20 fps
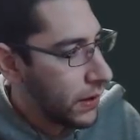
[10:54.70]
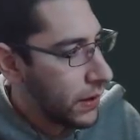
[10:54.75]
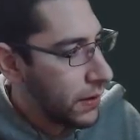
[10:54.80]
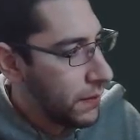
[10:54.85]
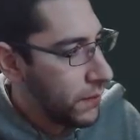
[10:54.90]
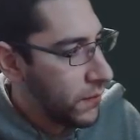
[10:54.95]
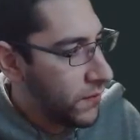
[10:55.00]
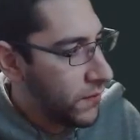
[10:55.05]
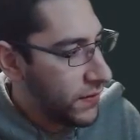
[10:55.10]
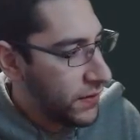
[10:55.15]

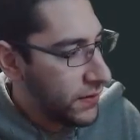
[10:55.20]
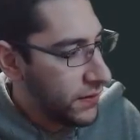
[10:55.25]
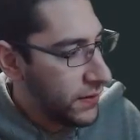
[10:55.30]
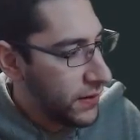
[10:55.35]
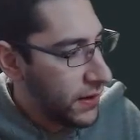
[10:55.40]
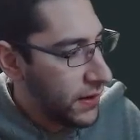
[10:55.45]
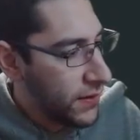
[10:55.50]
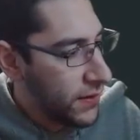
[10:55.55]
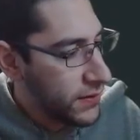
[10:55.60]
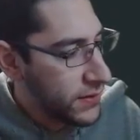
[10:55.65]
Move it to
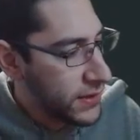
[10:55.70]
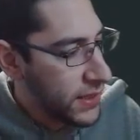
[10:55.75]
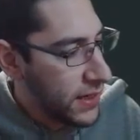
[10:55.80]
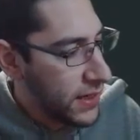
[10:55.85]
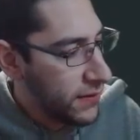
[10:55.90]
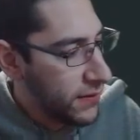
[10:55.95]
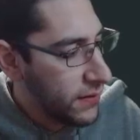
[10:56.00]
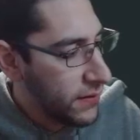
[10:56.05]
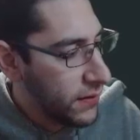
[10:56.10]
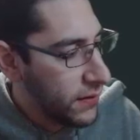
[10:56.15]
the other side
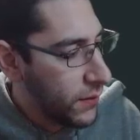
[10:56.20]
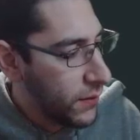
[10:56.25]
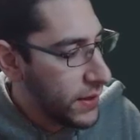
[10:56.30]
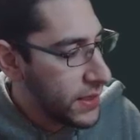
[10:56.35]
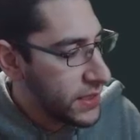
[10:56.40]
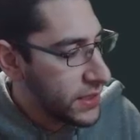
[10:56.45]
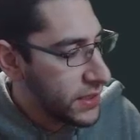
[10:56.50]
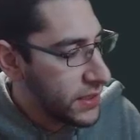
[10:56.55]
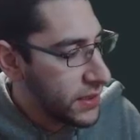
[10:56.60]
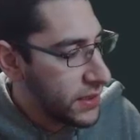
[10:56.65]
of the
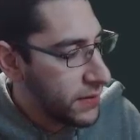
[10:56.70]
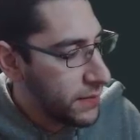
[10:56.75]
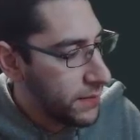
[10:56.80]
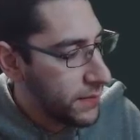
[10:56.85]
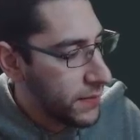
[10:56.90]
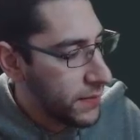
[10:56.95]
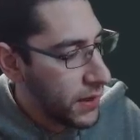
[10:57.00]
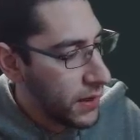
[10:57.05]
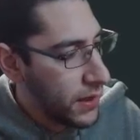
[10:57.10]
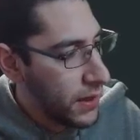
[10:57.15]
equation,
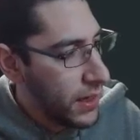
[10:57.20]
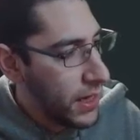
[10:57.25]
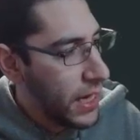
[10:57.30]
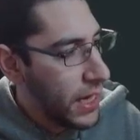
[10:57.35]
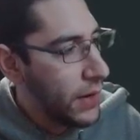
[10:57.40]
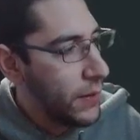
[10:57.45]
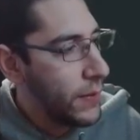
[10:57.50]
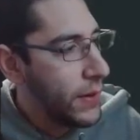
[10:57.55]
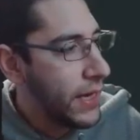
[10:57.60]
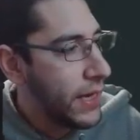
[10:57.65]

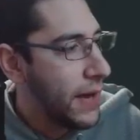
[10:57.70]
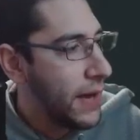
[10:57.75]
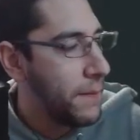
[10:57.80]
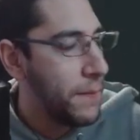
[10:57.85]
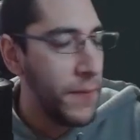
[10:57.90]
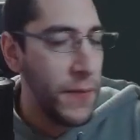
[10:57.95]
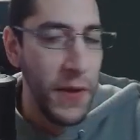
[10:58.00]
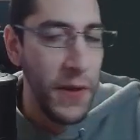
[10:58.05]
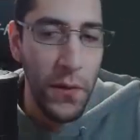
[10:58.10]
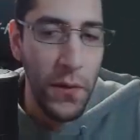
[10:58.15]
and we
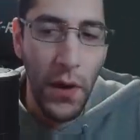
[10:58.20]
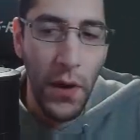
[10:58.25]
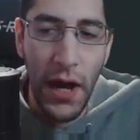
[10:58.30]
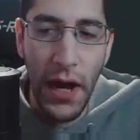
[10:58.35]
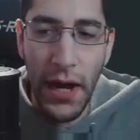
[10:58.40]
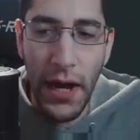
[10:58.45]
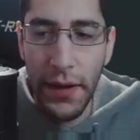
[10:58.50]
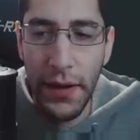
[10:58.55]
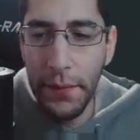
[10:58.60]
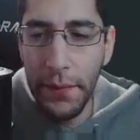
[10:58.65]
get
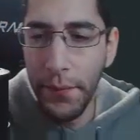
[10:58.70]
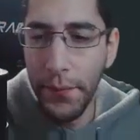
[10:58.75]
by